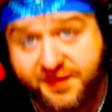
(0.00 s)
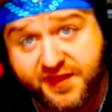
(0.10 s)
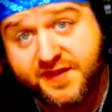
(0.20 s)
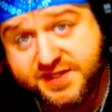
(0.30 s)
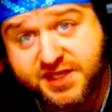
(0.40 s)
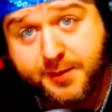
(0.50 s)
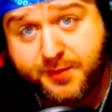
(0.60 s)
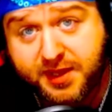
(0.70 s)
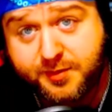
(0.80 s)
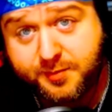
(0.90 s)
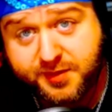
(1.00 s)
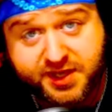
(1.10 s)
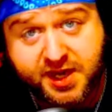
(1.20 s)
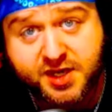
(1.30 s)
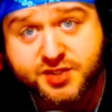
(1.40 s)
think that's how baby
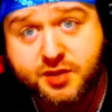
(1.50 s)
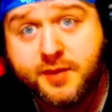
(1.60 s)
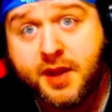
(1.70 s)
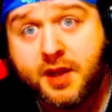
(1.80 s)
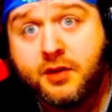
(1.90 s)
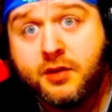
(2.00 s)
bananas are made.